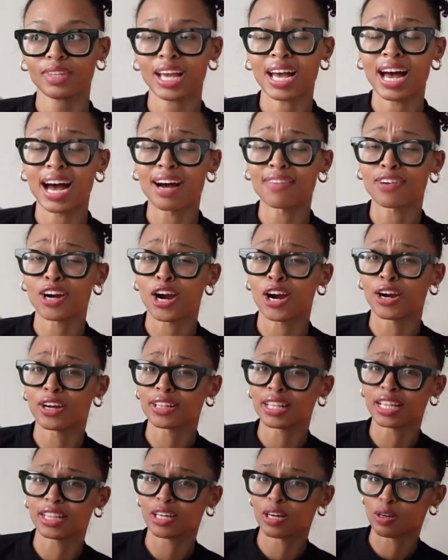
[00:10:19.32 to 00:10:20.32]
I've heard
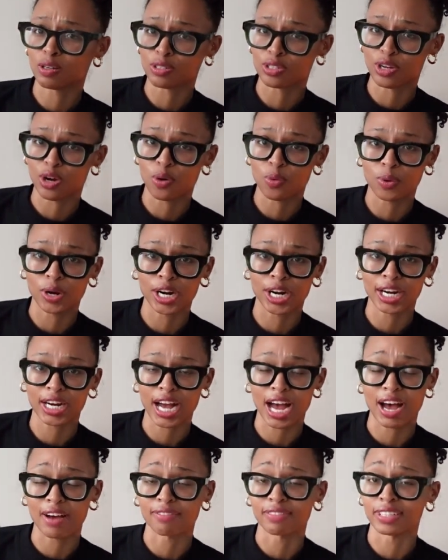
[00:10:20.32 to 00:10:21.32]
that those don't work.
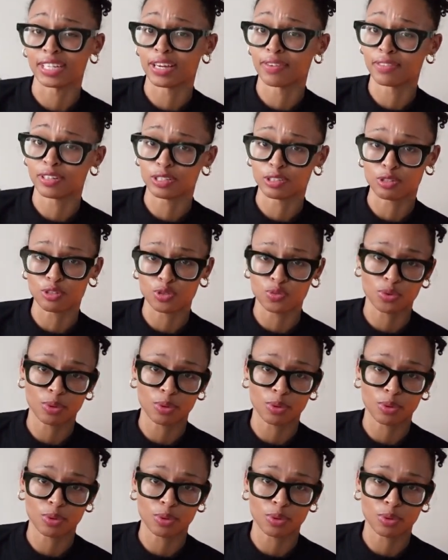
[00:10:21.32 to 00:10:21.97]
I've never used